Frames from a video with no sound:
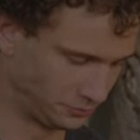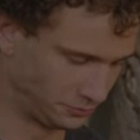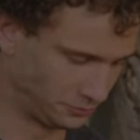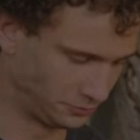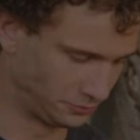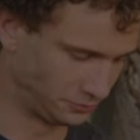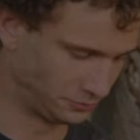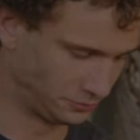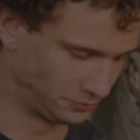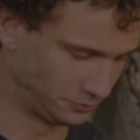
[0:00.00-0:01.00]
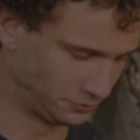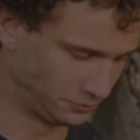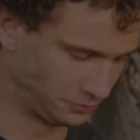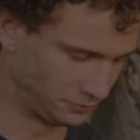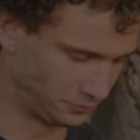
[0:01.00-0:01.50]

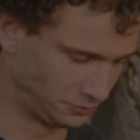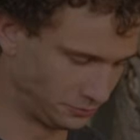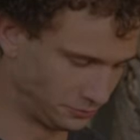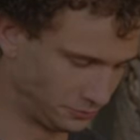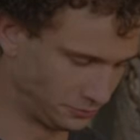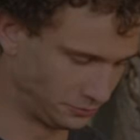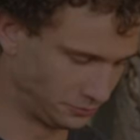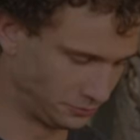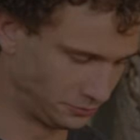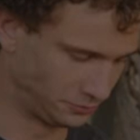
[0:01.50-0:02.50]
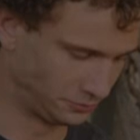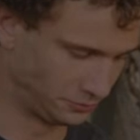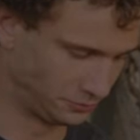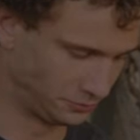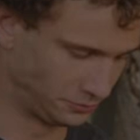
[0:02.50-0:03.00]

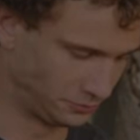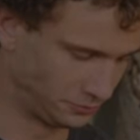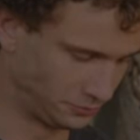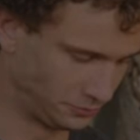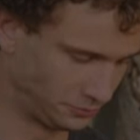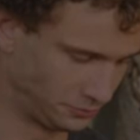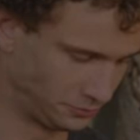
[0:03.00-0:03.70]
The person shown says nothing.